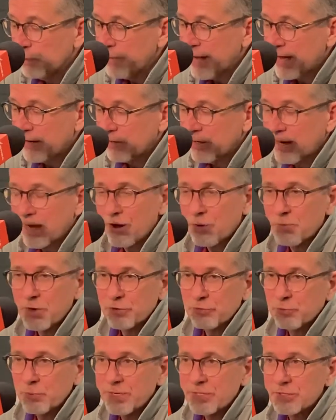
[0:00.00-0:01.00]
matter how
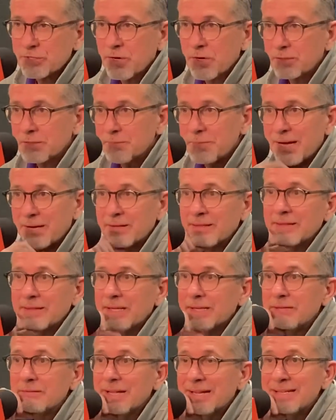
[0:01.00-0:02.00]
much we talked about it,
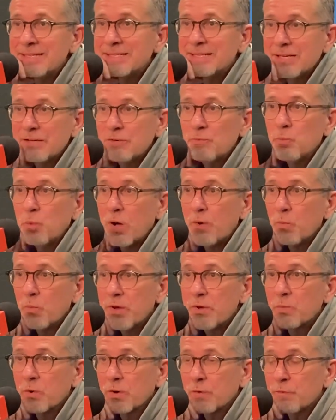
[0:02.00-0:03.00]
they did what
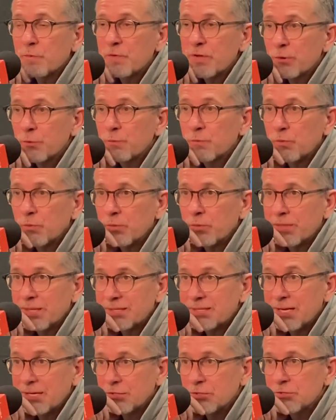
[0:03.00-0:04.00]
we were fearful
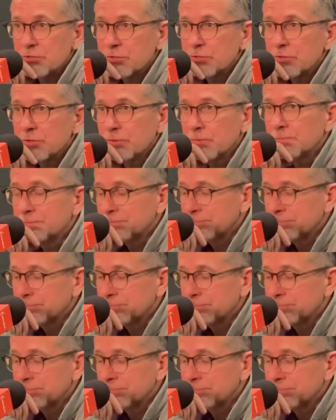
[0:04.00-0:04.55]
that they could do.